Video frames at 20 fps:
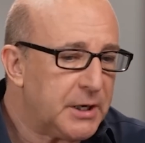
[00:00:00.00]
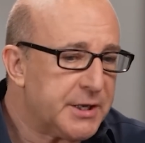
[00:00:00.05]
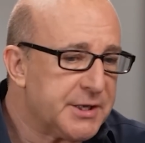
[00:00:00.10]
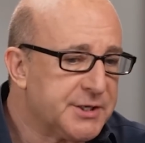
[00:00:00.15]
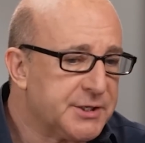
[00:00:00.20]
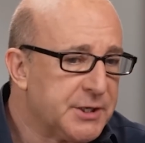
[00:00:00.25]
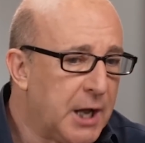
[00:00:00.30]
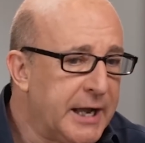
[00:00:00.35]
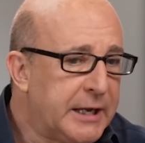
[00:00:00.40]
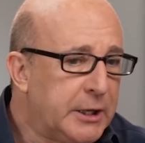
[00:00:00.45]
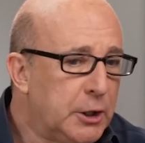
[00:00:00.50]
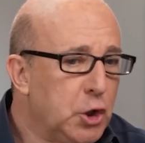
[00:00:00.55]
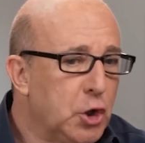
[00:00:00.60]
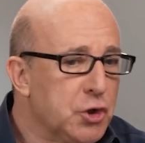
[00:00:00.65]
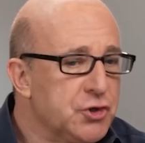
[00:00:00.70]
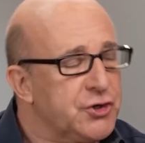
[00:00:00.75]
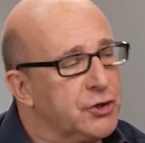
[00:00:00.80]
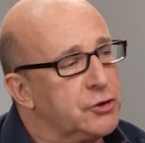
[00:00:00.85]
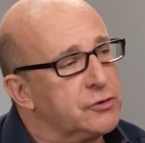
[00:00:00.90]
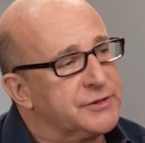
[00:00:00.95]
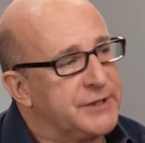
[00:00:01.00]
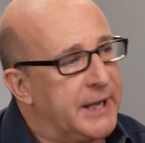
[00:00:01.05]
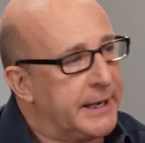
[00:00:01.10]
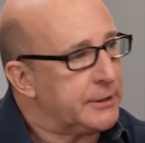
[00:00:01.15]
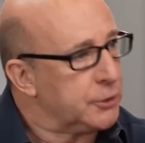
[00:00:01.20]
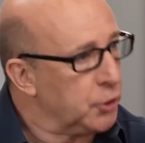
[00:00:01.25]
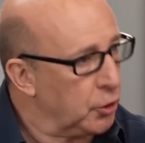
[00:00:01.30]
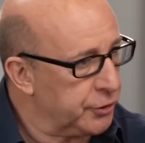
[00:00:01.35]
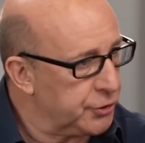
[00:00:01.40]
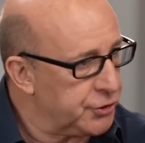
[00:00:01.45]
psychological
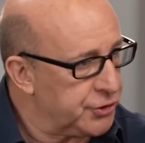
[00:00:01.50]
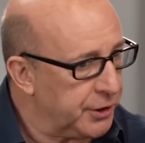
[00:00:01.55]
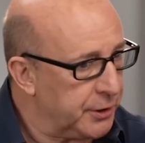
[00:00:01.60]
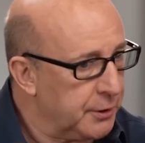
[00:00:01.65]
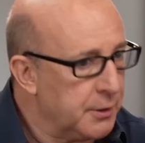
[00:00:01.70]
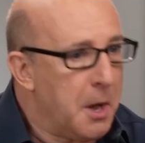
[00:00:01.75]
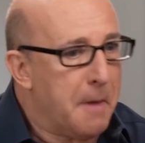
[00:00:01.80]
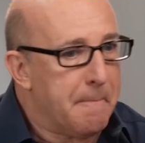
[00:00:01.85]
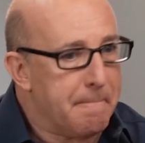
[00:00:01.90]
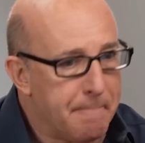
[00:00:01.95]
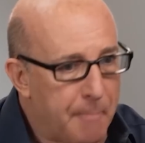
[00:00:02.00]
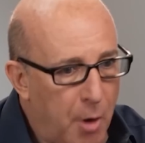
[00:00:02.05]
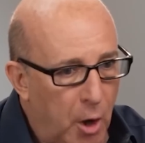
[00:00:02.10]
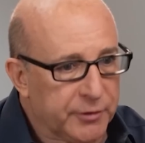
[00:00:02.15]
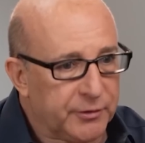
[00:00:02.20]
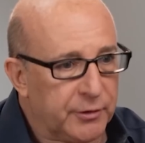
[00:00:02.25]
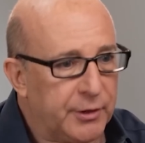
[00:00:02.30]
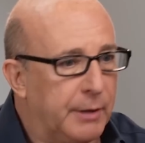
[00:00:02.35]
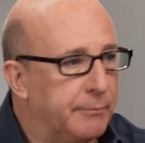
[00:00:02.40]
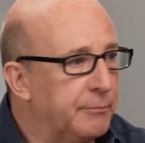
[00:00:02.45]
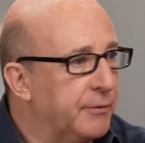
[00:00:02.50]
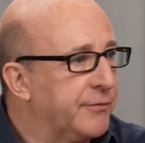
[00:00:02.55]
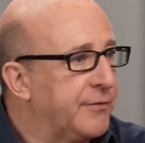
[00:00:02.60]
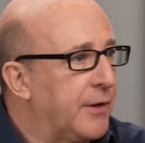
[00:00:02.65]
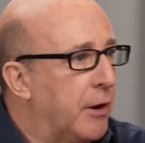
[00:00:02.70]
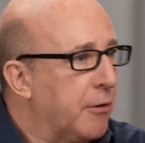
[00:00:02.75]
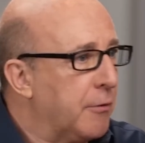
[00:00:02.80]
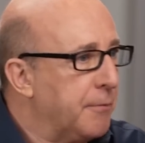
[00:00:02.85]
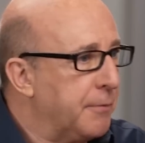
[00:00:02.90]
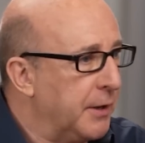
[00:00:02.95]
technology, modern
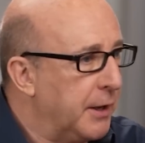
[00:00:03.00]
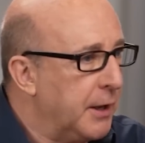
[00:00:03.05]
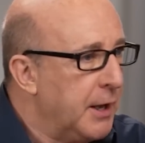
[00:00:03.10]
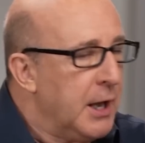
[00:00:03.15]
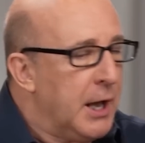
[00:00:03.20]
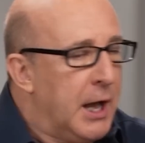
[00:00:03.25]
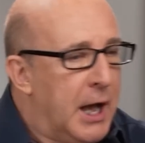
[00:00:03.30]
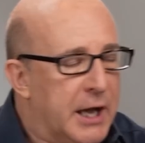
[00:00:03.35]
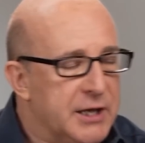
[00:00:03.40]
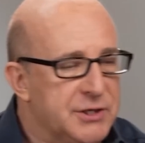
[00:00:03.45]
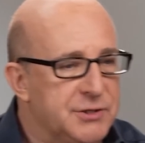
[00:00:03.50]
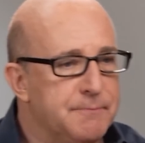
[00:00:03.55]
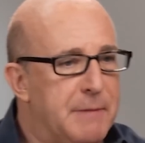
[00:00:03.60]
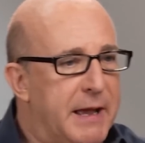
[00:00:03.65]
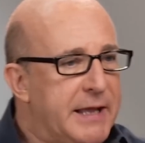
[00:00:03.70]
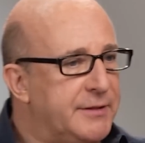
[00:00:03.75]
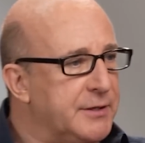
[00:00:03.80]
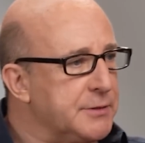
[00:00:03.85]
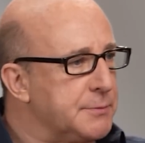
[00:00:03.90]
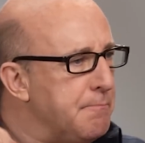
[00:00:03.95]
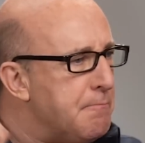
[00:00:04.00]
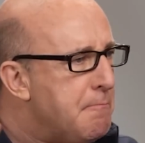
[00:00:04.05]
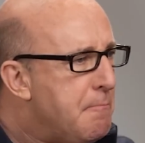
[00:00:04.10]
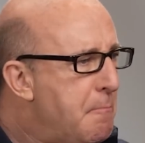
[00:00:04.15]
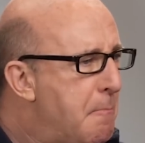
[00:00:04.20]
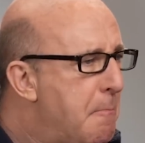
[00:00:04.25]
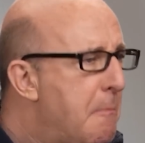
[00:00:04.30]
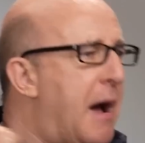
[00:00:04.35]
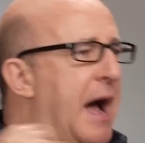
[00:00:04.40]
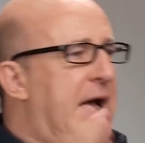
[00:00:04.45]
hypnotherapy, has made this
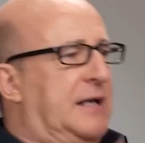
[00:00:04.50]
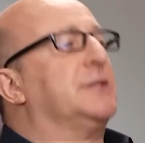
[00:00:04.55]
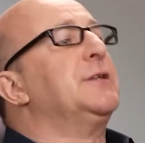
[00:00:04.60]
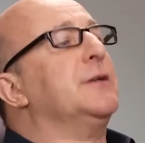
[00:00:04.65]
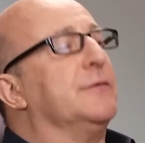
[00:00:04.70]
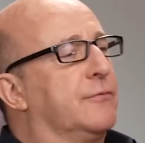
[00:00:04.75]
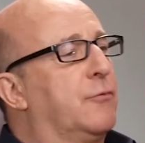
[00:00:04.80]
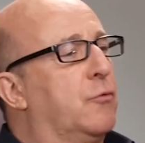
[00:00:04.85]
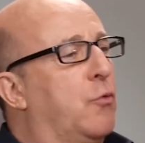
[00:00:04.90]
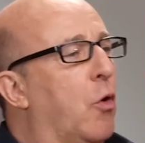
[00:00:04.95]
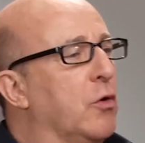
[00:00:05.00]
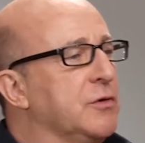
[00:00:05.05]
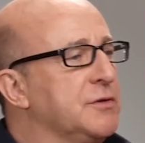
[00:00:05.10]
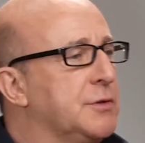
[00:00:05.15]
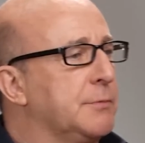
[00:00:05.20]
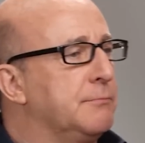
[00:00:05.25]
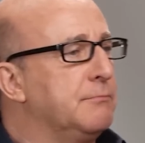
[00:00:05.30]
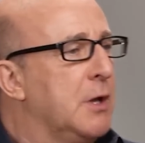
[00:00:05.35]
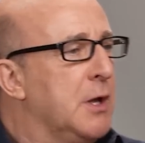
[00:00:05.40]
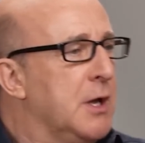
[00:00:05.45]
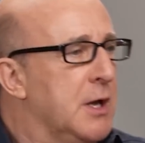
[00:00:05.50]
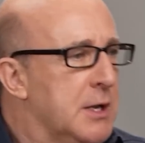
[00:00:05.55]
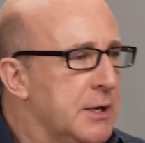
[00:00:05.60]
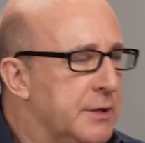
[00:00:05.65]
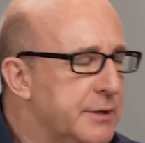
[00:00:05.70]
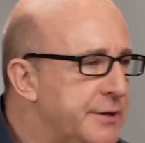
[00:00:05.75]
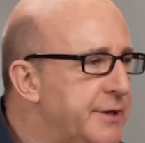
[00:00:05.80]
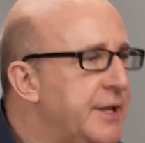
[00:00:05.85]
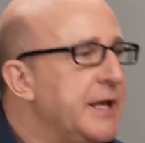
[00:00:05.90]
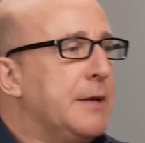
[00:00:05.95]
massive quantum
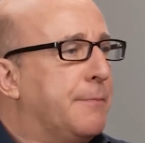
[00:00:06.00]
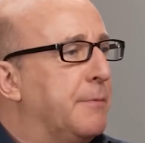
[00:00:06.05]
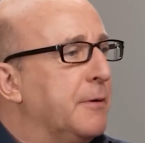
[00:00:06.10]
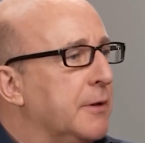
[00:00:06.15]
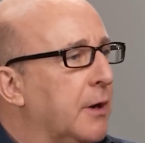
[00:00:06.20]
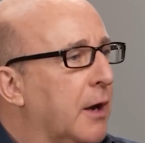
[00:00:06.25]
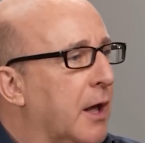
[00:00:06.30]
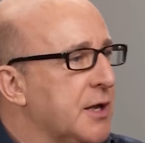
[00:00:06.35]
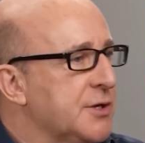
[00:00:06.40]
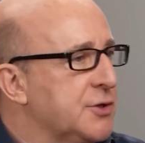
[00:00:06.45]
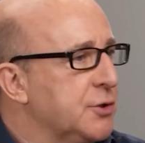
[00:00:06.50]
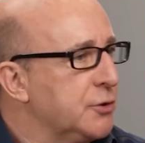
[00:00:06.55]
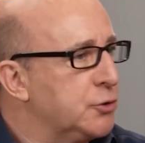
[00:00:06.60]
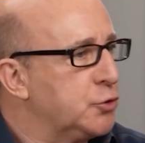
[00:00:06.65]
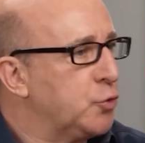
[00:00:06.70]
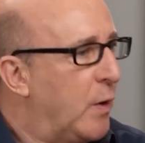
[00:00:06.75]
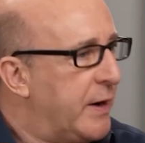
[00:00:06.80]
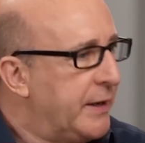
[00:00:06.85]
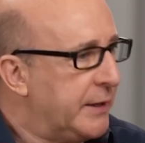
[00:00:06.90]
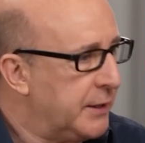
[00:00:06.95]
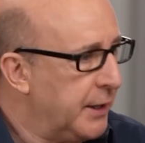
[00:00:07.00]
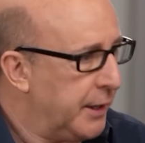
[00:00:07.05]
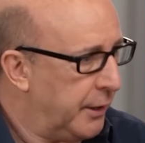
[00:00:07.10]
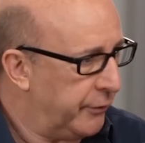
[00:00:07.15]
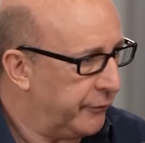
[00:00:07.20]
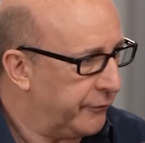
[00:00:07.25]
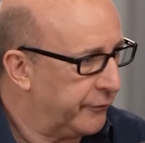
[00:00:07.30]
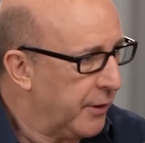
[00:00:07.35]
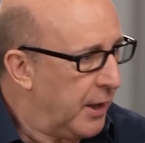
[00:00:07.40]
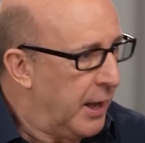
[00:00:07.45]
leap in the last sort of 20
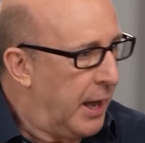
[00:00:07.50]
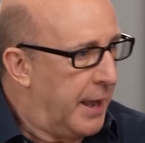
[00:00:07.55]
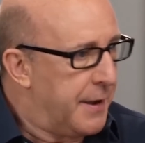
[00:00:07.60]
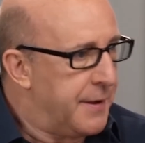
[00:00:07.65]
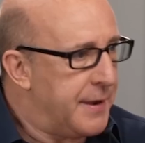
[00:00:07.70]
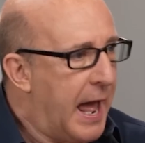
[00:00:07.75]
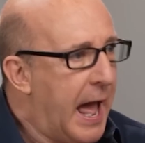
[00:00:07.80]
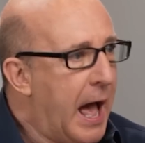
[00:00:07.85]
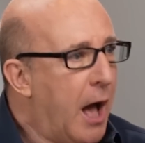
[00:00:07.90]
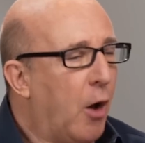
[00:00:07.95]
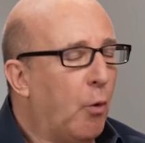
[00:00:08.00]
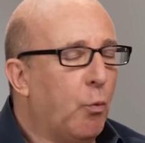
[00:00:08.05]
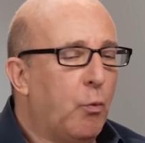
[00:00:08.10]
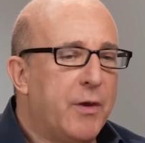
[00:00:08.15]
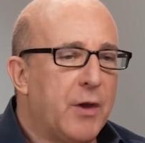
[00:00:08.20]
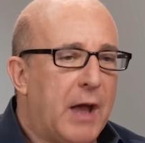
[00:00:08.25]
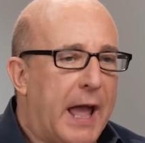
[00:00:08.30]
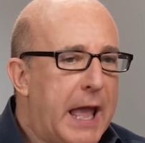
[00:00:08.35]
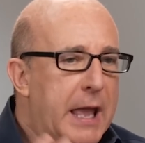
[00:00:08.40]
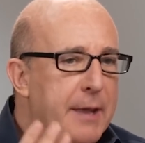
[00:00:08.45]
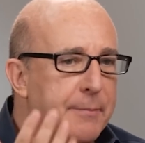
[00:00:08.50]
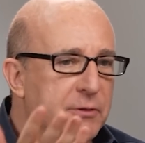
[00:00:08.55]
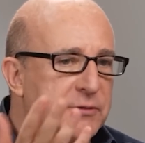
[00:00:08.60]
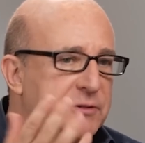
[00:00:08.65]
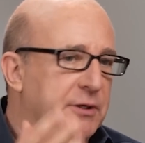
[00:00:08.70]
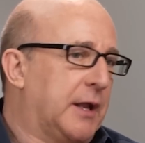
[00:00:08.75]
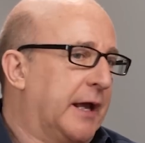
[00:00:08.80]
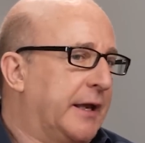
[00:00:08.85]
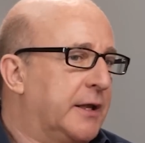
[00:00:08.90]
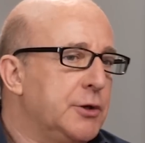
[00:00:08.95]
years. Now we are able
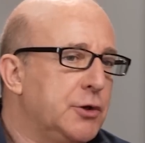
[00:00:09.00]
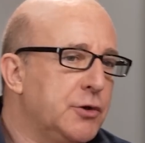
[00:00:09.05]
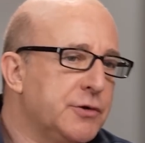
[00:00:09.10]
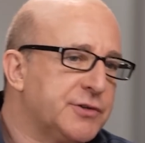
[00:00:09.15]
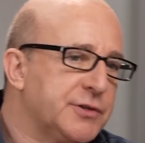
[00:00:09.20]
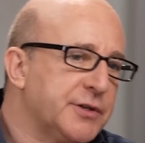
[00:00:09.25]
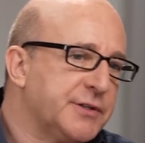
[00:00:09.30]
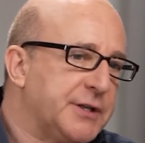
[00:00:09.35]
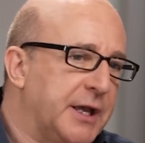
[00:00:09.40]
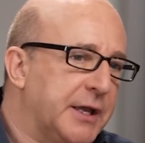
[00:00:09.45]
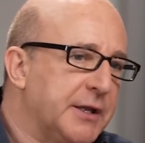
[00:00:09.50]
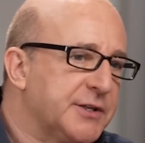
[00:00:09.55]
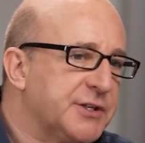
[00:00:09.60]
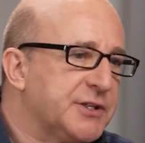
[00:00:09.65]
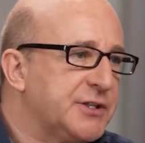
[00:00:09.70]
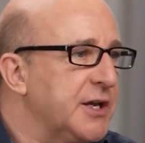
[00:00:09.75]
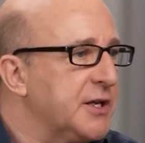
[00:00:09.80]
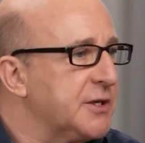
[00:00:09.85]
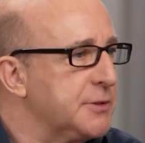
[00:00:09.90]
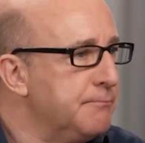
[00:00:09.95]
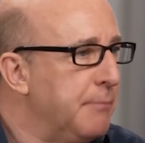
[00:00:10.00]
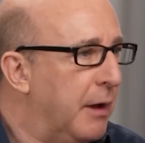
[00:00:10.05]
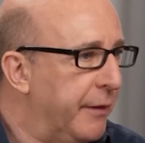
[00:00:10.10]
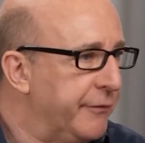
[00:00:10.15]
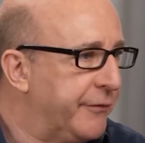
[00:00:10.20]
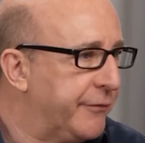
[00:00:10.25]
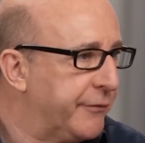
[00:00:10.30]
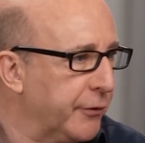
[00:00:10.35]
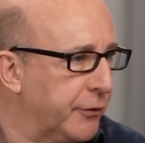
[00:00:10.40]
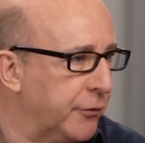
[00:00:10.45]
to, like it used to take 6
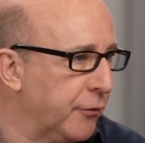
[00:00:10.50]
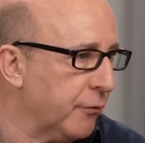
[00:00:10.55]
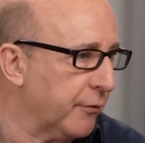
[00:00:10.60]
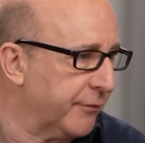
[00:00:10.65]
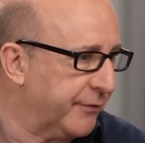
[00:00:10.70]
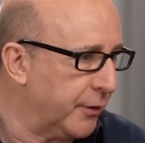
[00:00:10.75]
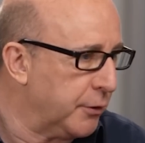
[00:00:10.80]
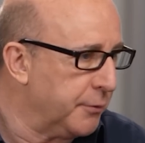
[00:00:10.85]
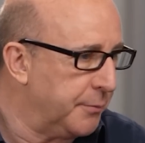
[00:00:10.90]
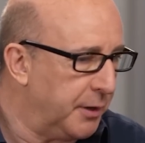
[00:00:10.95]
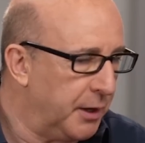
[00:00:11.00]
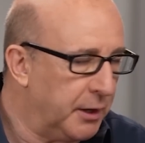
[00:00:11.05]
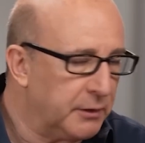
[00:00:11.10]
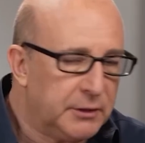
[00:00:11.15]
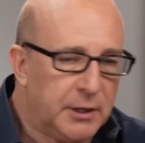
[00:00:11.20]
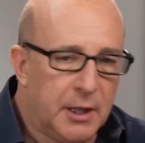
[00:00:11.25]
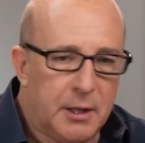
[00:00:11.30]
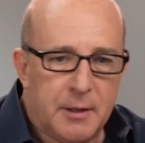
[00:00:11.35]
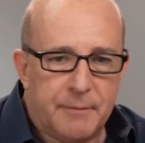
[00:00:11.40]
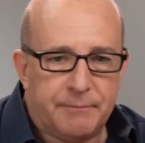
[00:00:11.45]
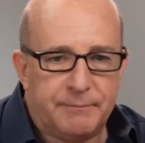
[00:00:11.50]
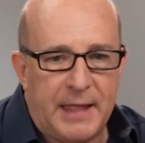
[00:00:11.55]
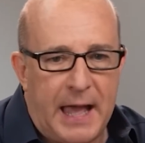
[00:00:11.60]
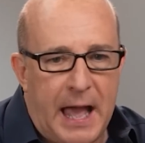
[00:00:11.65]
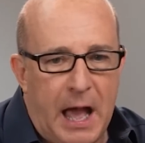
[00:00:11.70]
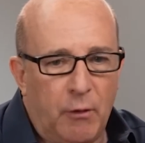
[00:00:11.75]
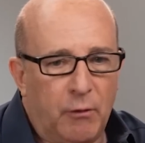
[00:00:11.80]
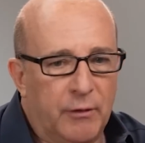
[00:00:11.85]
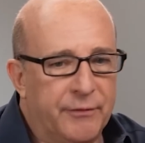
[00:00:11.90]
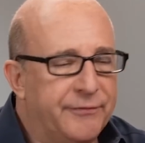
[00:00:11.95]
months to cure a phobia.
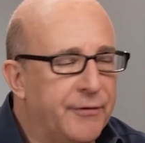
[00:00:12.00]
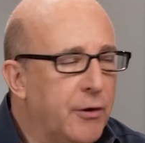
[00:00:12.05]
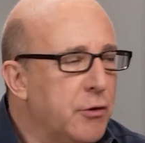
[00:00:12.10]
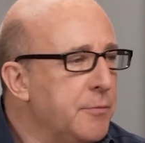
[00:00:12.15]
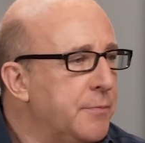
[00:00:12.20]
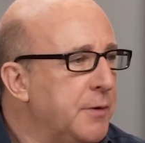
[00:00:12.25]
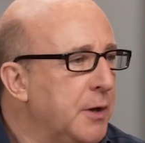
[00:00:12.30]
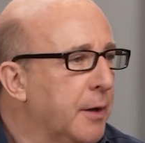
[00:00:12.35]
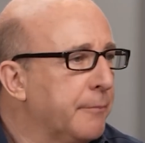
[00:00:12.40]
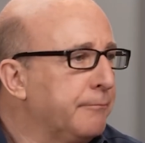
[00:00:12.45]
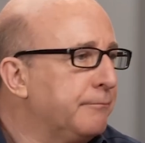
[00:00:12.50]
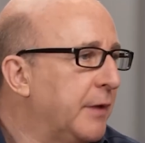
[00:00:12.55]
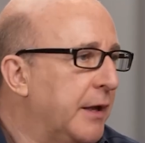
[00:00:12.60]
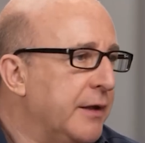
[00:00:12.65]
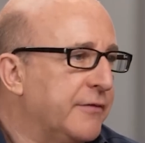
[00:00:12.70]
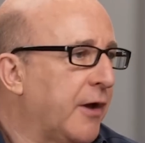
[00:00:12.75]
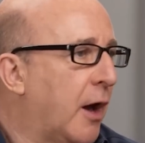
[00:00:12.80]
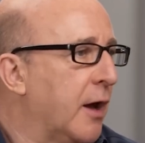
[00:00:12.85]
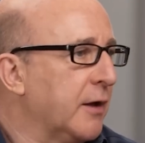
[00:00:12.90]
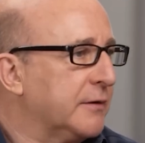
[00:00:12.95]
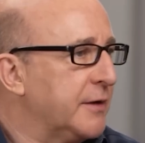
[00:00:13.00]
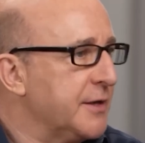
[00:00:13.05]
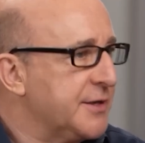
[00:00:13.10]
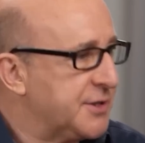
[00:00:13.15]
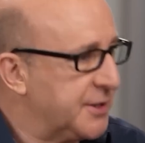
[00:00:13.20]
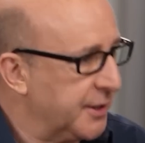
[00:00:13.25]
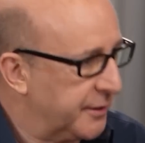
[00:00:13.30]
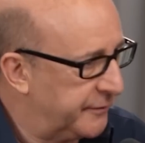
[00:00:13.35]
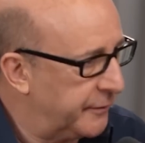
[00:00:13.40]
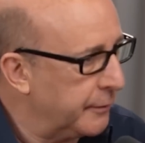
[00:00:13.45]
Now a phobia is hardly
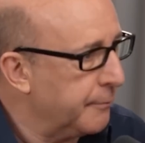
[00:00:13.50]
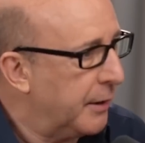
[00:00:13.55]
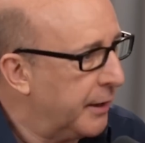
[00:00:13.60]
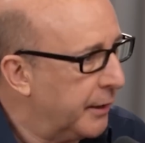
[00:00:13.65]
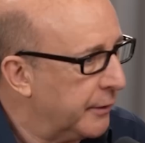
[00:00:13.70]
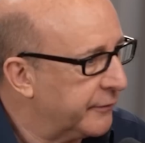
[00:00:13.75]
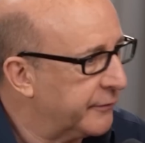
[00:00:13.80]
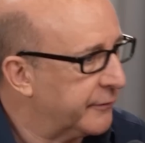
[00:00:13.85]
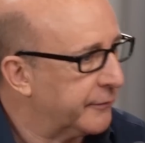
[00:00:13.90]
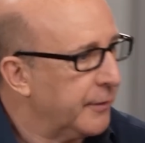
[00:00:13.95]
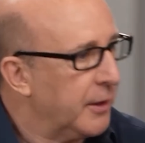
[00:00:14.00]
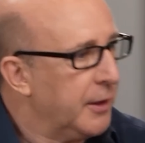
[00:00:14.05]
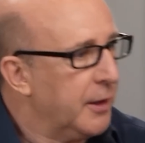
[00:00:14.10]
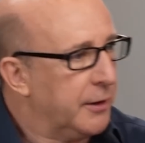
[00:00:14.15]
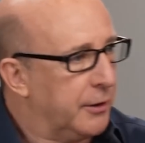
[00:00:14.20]
60 minutes.